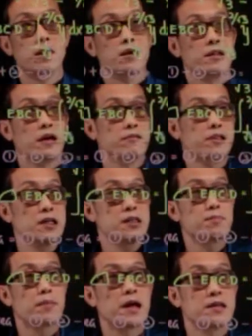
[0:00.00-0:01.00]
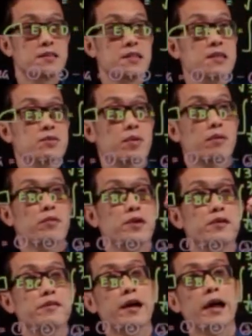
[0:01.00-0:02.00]
Now this plus this, what will
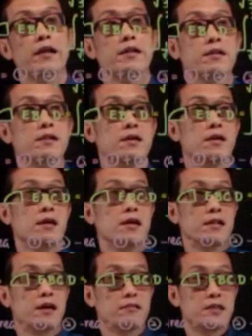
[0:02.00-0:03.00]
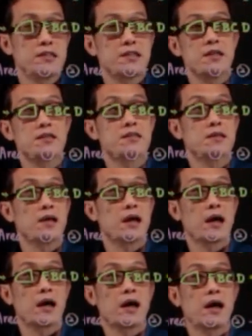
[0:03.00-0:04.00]
you get? Now this is
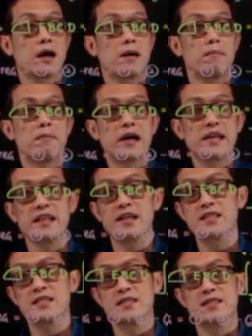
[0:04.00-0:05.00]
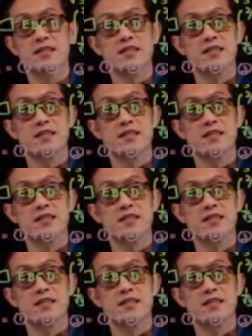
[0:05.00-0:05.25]
minus,